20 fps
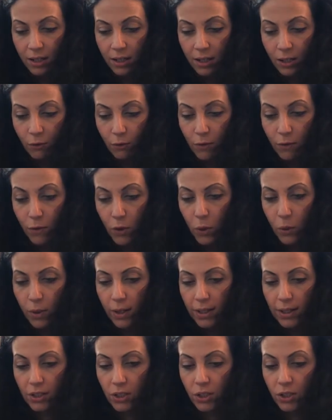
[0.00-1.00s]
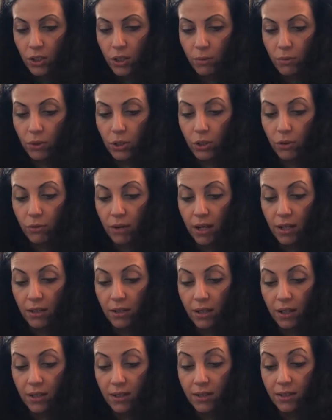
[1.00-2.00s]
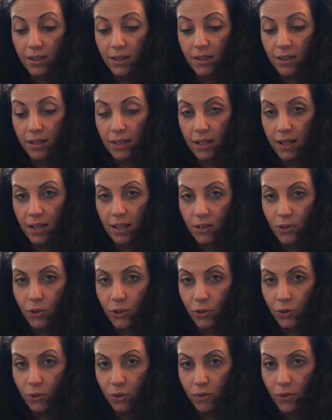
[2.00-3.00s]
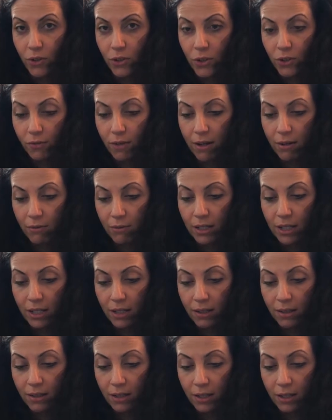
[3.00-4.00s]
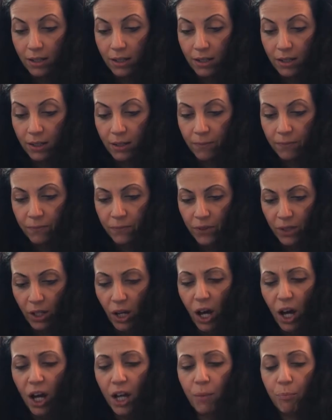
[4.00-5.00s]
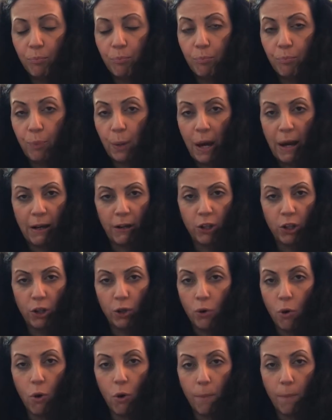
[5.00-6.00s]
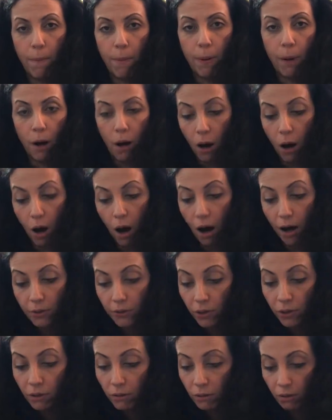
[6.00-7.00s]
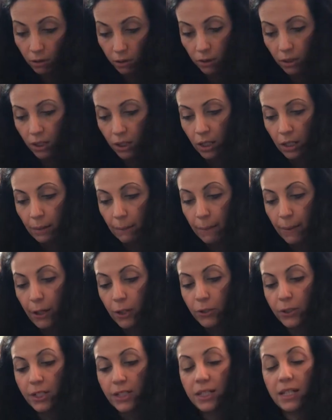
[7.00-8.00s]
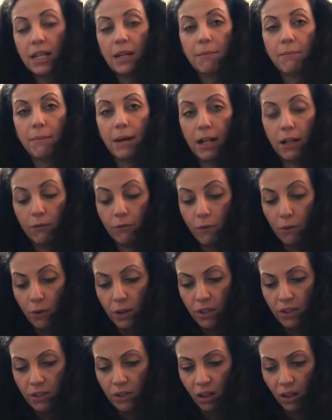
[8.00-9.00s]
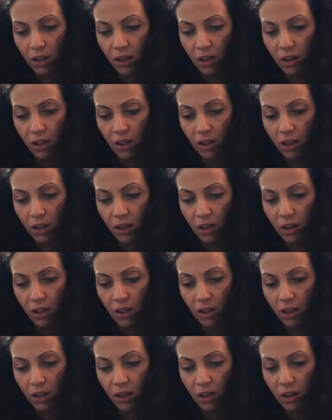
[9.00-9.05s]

River quickly stood up straight, suddenly unsure of her surroundings. "I beg your pardon," bellowed a deep male voice.